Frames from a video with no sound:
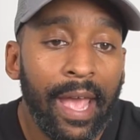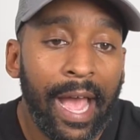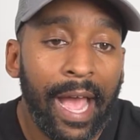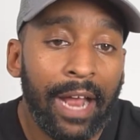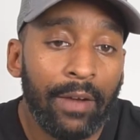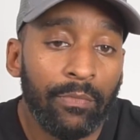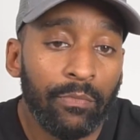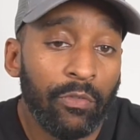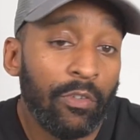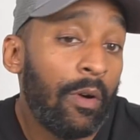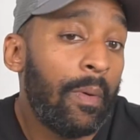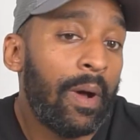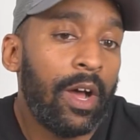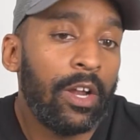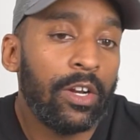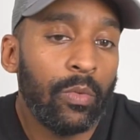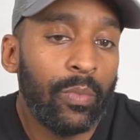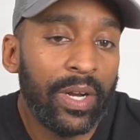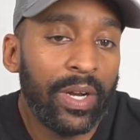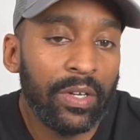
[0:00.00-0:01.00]
And
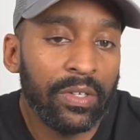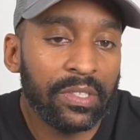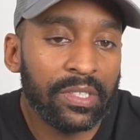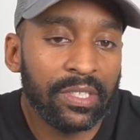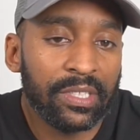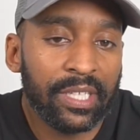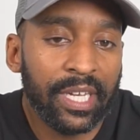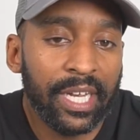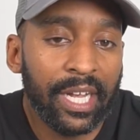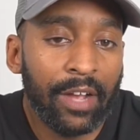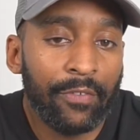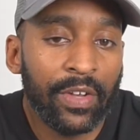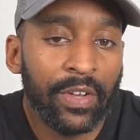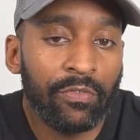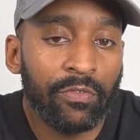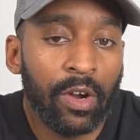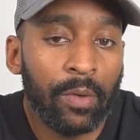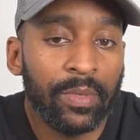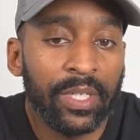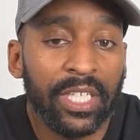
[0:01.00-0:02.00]
Romano went on to say, I
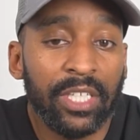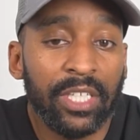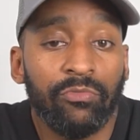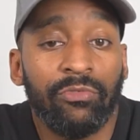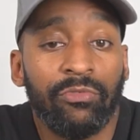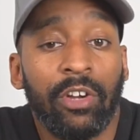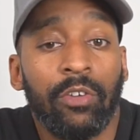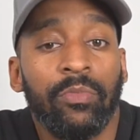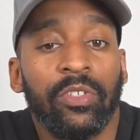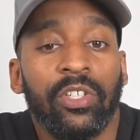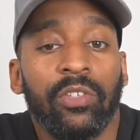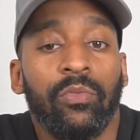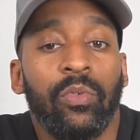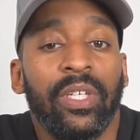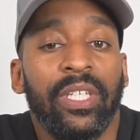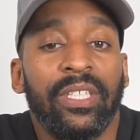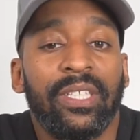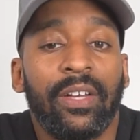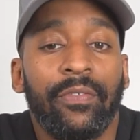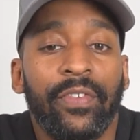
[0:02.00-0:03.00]
think Real Madrid will
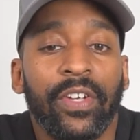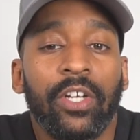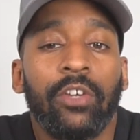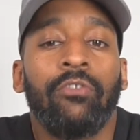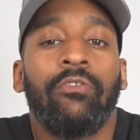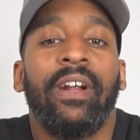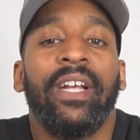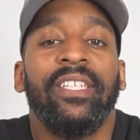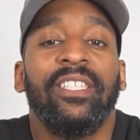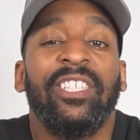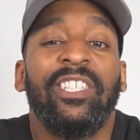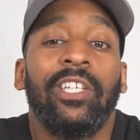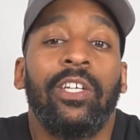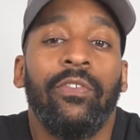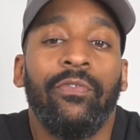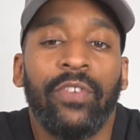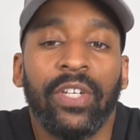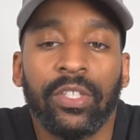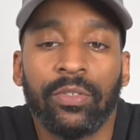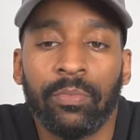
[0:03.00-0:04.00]
need something crazy to
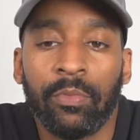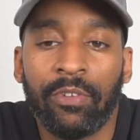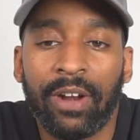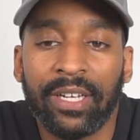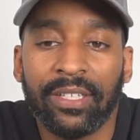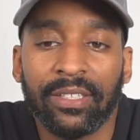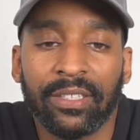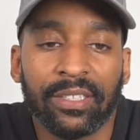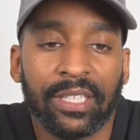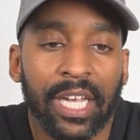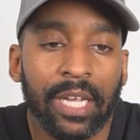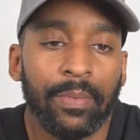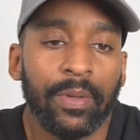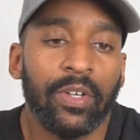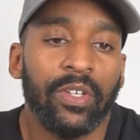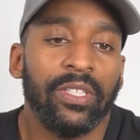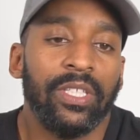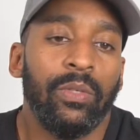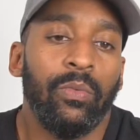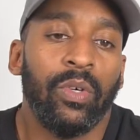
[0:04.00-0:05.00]
convince Varane to stay,
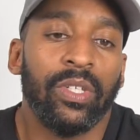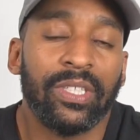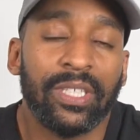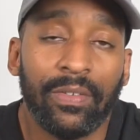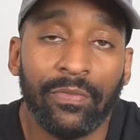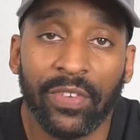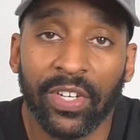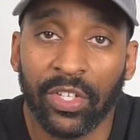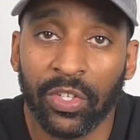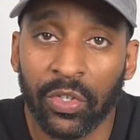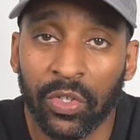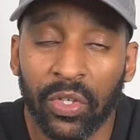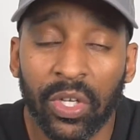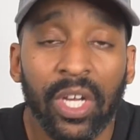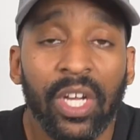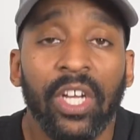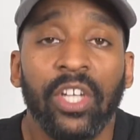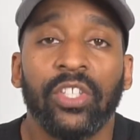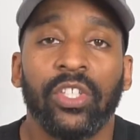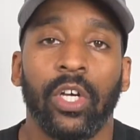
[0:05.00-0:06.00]
because he wants something new.
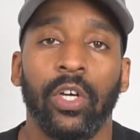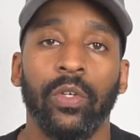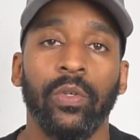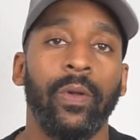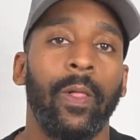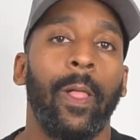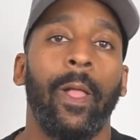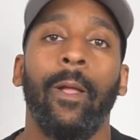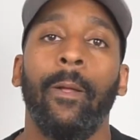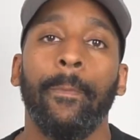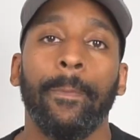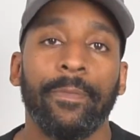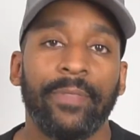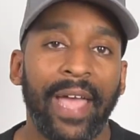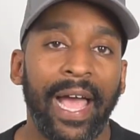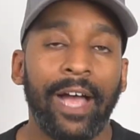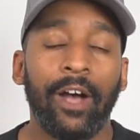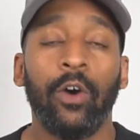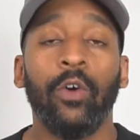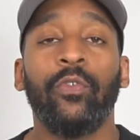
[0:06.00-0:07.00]
So
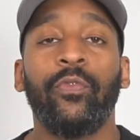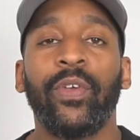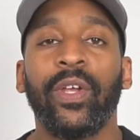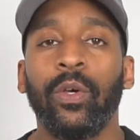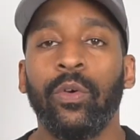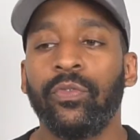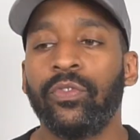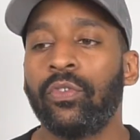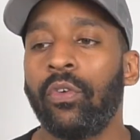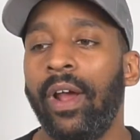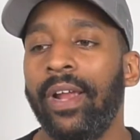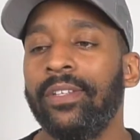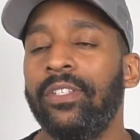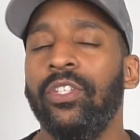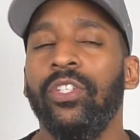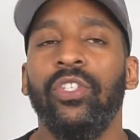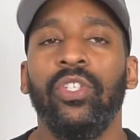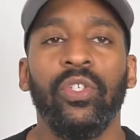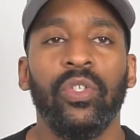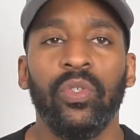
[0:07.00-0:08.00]
that whole thing of trying
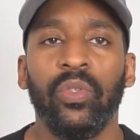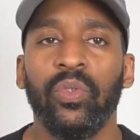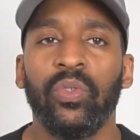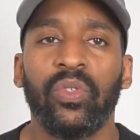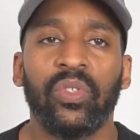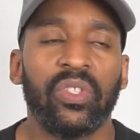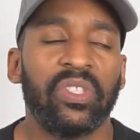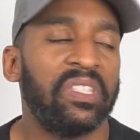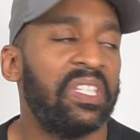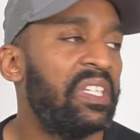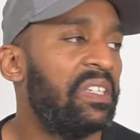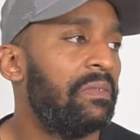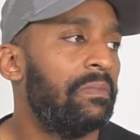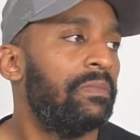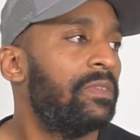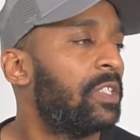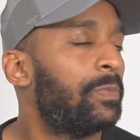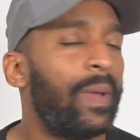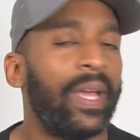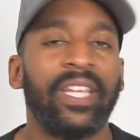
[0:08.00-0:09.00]
to use
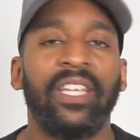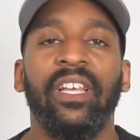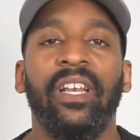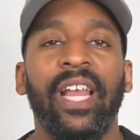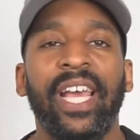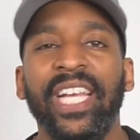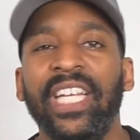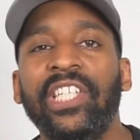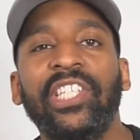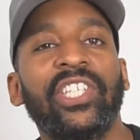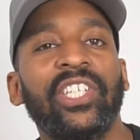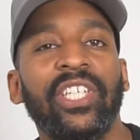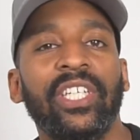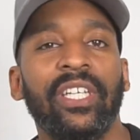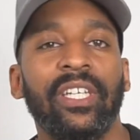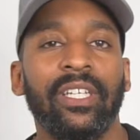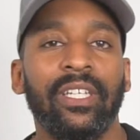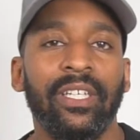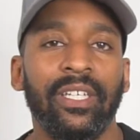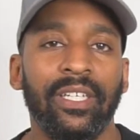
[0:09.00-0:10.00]

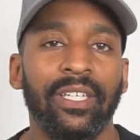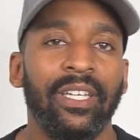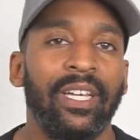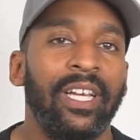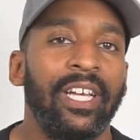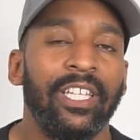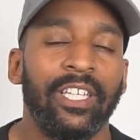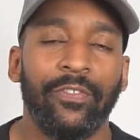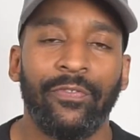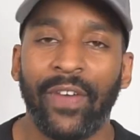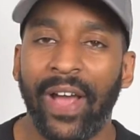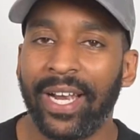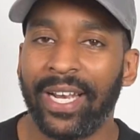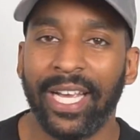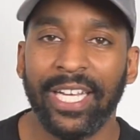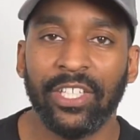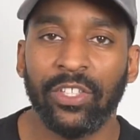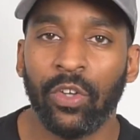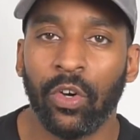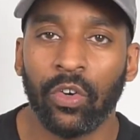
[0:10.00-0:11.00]
speculation and the fact
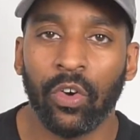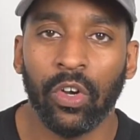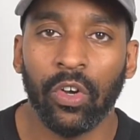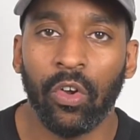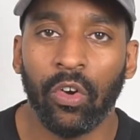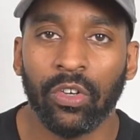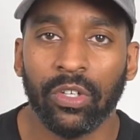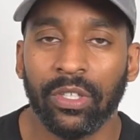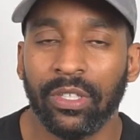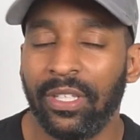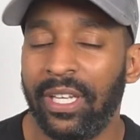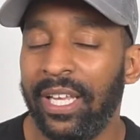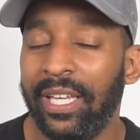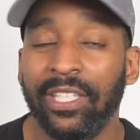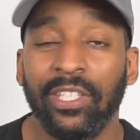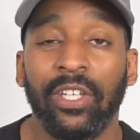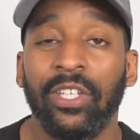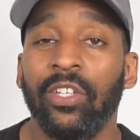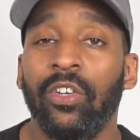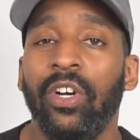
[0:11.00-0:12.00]
that he's
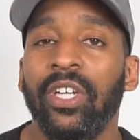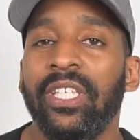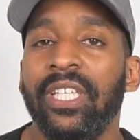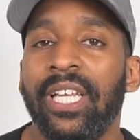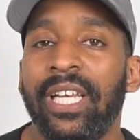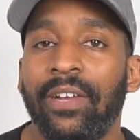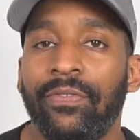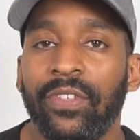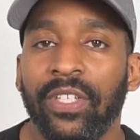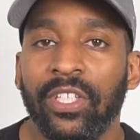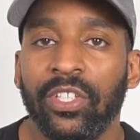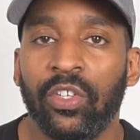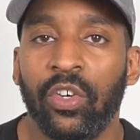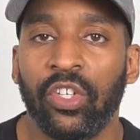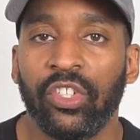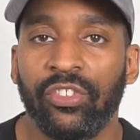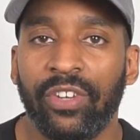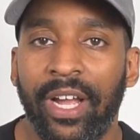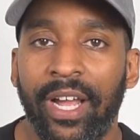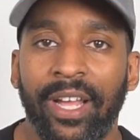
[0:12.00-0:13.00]
only got a year left in his
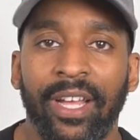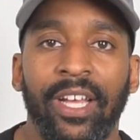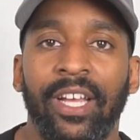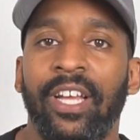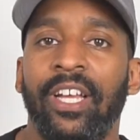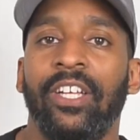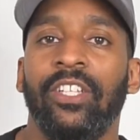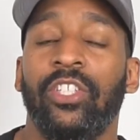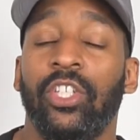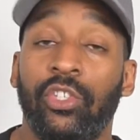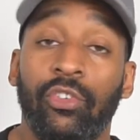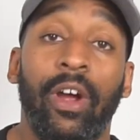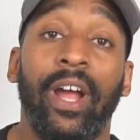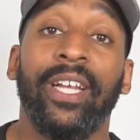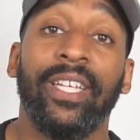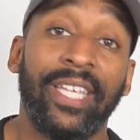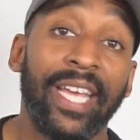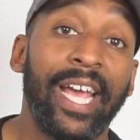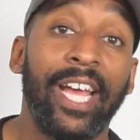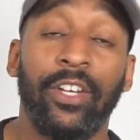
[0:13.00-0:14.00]
contract to try
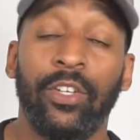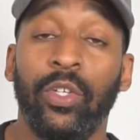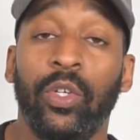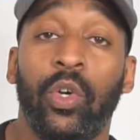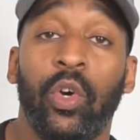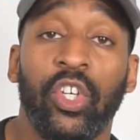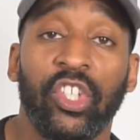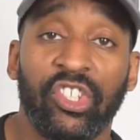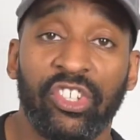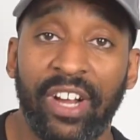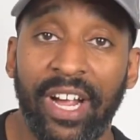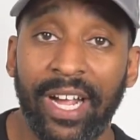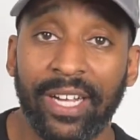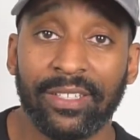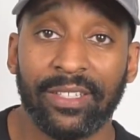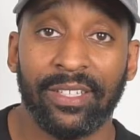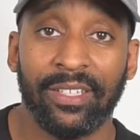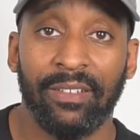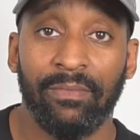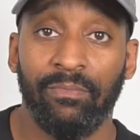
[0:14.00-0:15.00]
and get a new
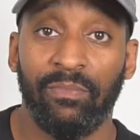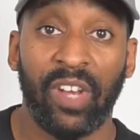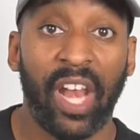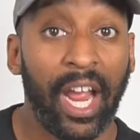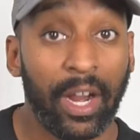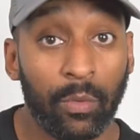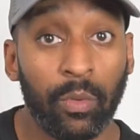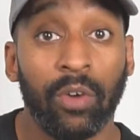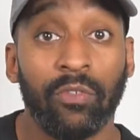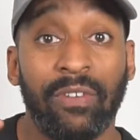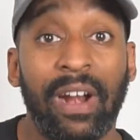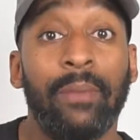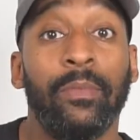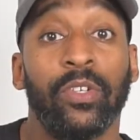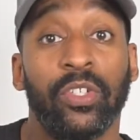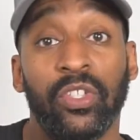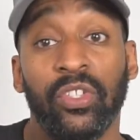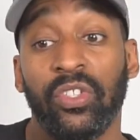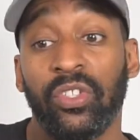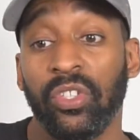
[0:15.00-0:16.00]
contract, like what
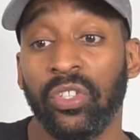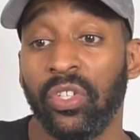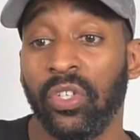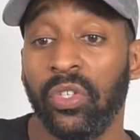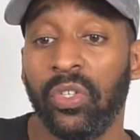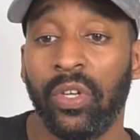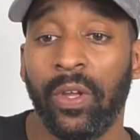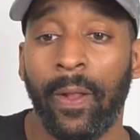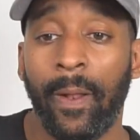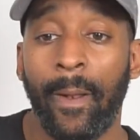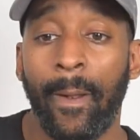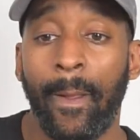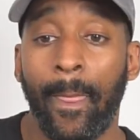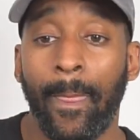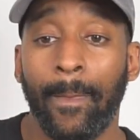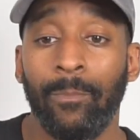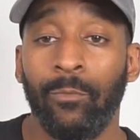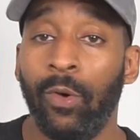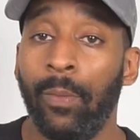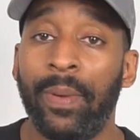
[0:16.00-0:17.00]
Ramos used to do,
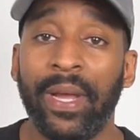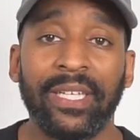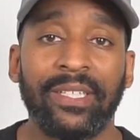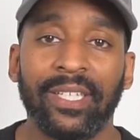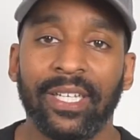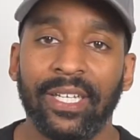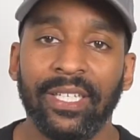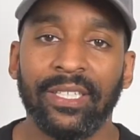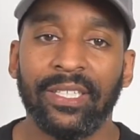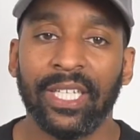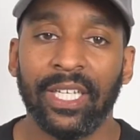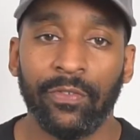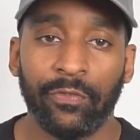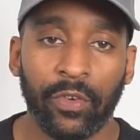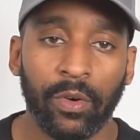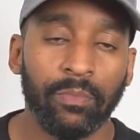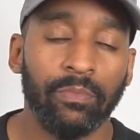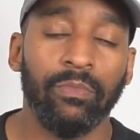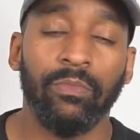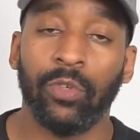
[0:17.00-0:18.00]
we're basically seeing
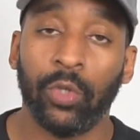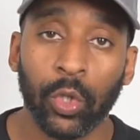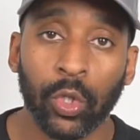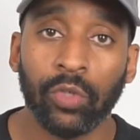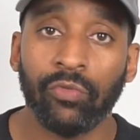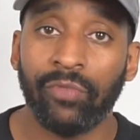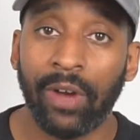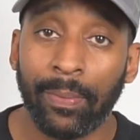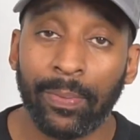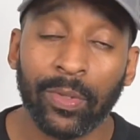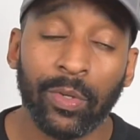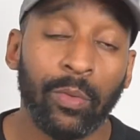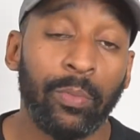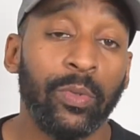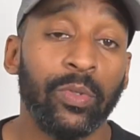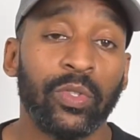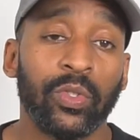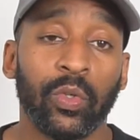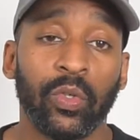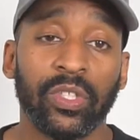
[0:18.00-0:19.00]
from good
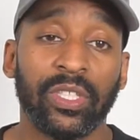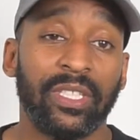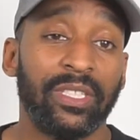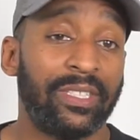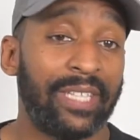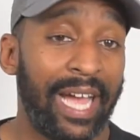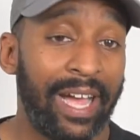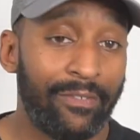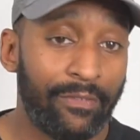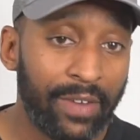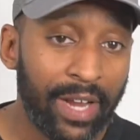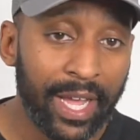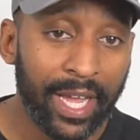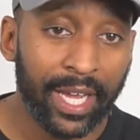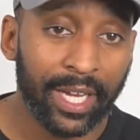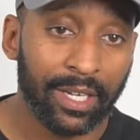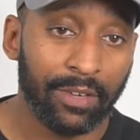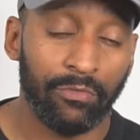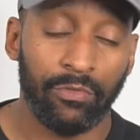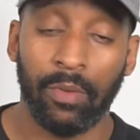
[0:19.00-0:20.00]
reputable sources, the
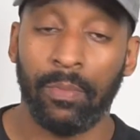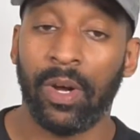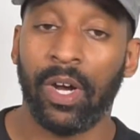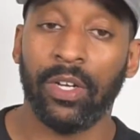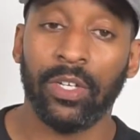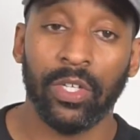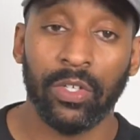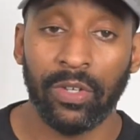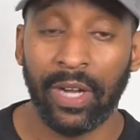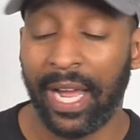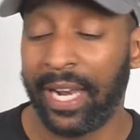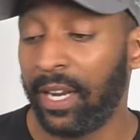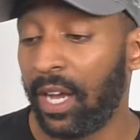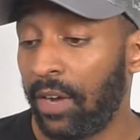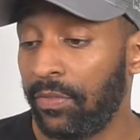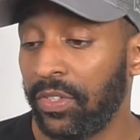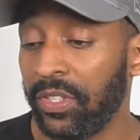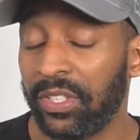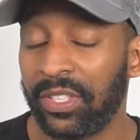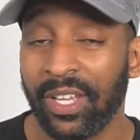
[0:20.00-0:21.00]
Athletic, Romano and
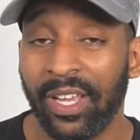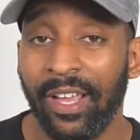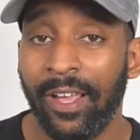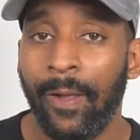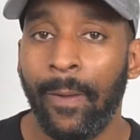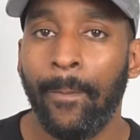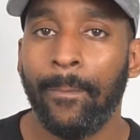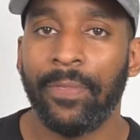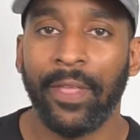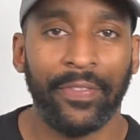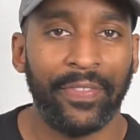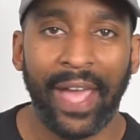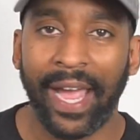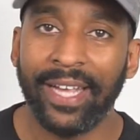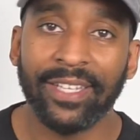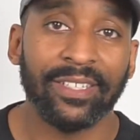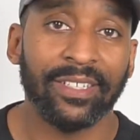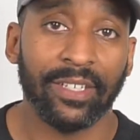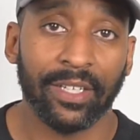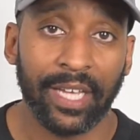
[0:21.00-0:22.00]
others, that
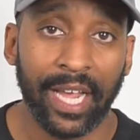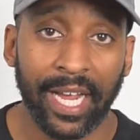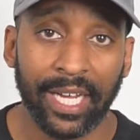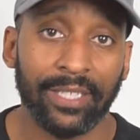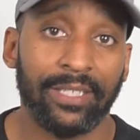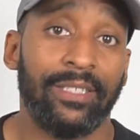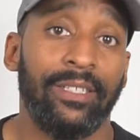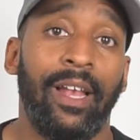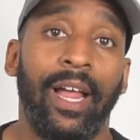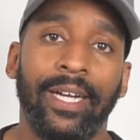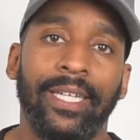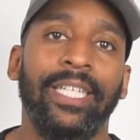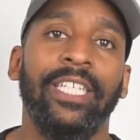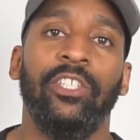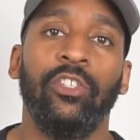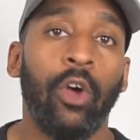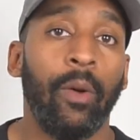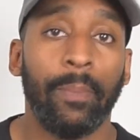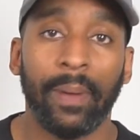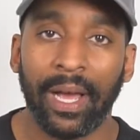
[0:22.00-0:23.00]
isn't the case. Like,
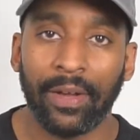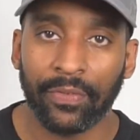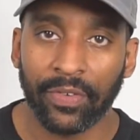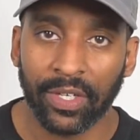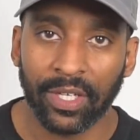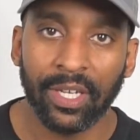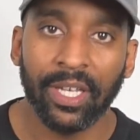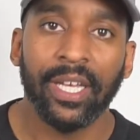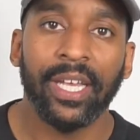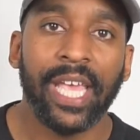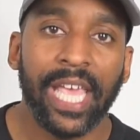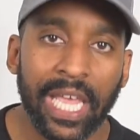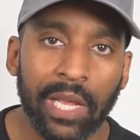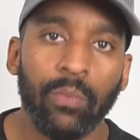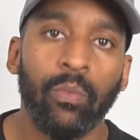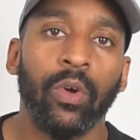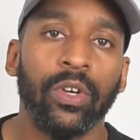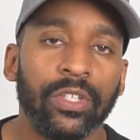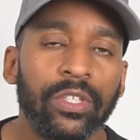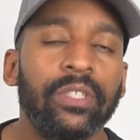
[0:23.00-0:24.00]
he's not bluffing. He
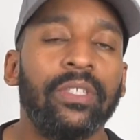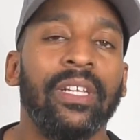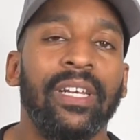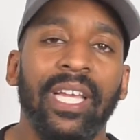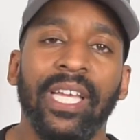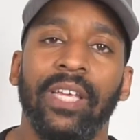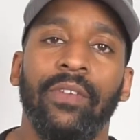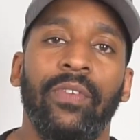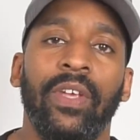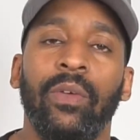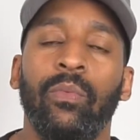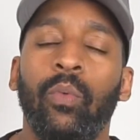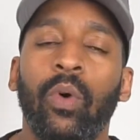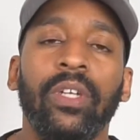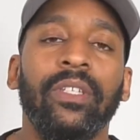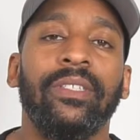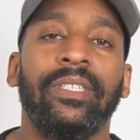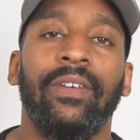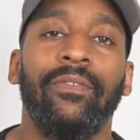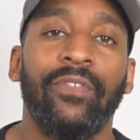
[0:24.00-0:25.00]
wants to leave. He
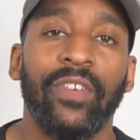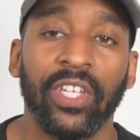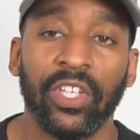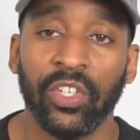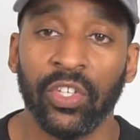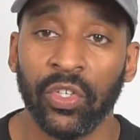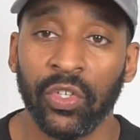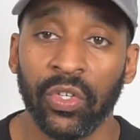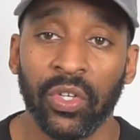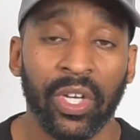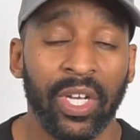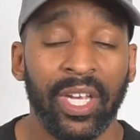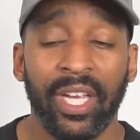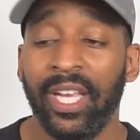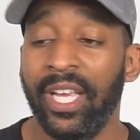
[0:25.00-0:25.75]
wants something new.